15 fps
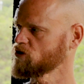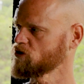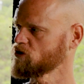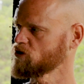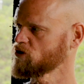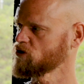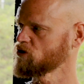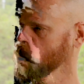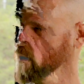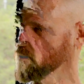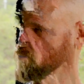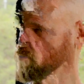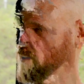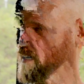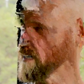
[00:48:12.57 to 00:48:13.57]
kind of a way
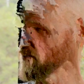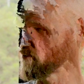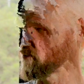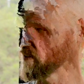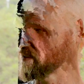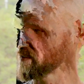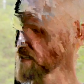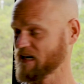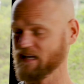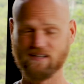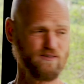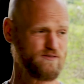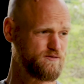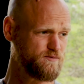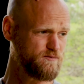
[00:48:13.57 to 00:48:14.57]
of life. It's kind
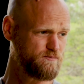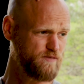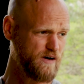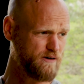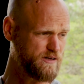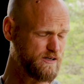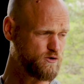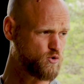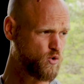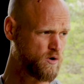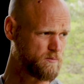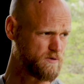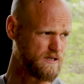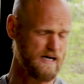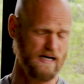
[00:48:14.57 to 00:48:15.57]
of very
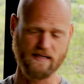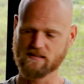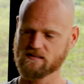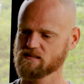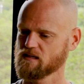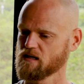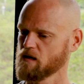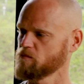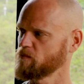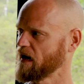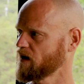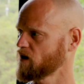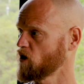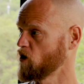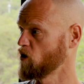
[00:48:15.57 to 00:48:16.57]
normalized
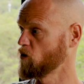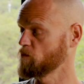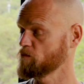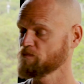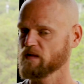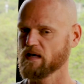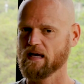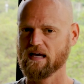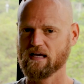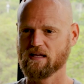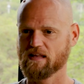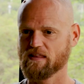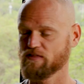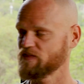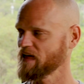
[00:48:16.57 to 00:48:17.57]
back home.
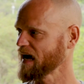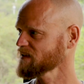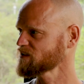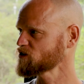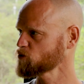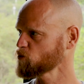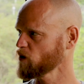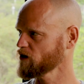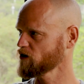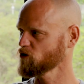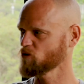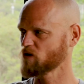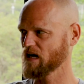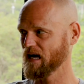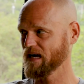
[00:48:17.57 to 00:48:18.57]
That's what
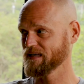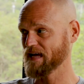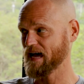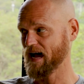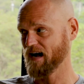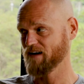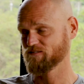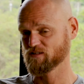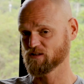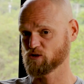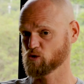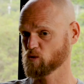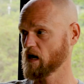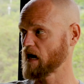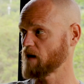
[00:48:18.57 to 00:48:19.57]
you kind of have to
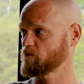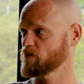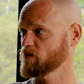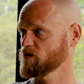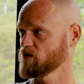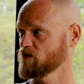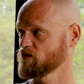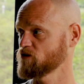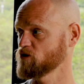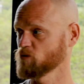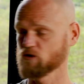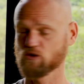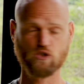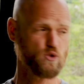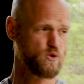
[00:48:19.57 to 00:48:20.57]
drop to
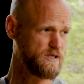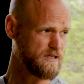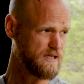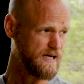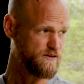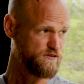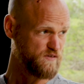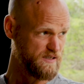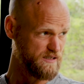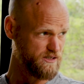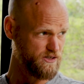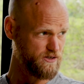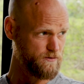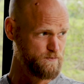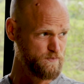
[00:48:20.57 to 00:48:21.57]
enjoy life
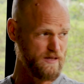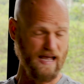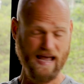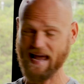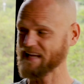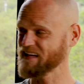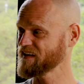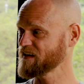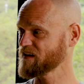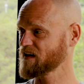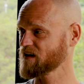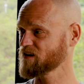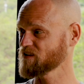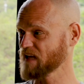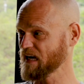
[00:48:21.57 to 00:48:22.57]
here. And
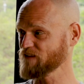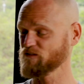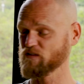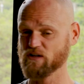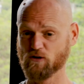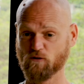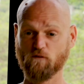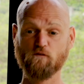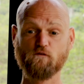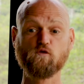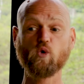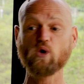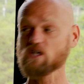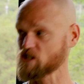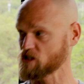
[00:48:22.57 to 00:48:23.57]
life here
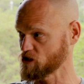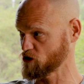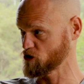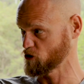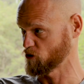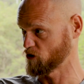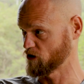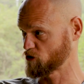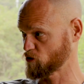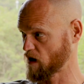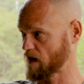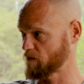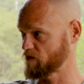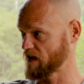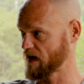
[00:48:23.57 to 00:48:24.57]
forces you to
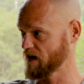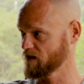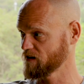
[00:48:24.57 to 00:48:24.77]
drop that.